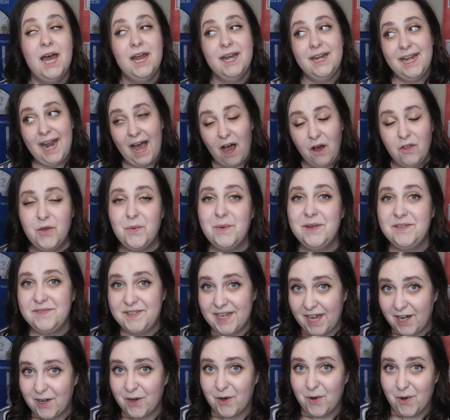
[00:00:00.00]
Now that we've
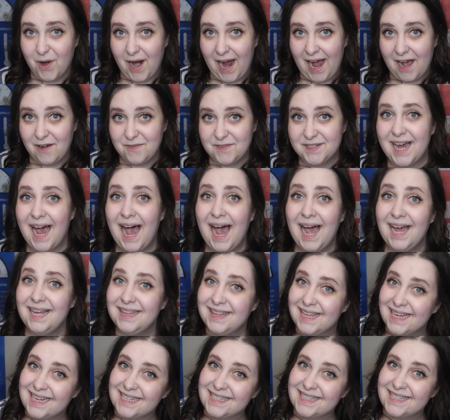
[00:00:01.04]
done a craft, I
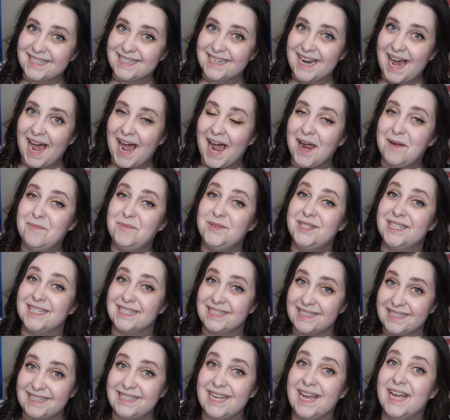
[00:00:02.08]
think it's time to
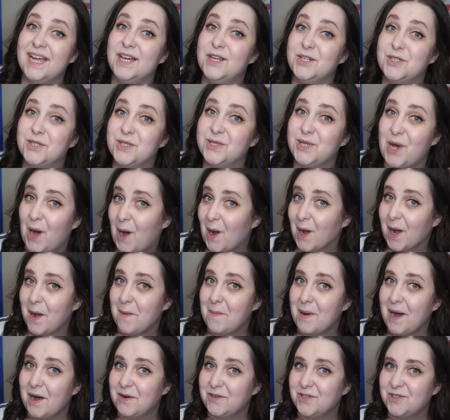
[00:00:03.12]
sing a song
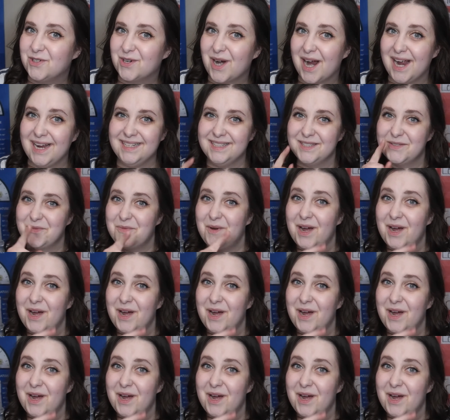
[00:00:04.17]
about trains.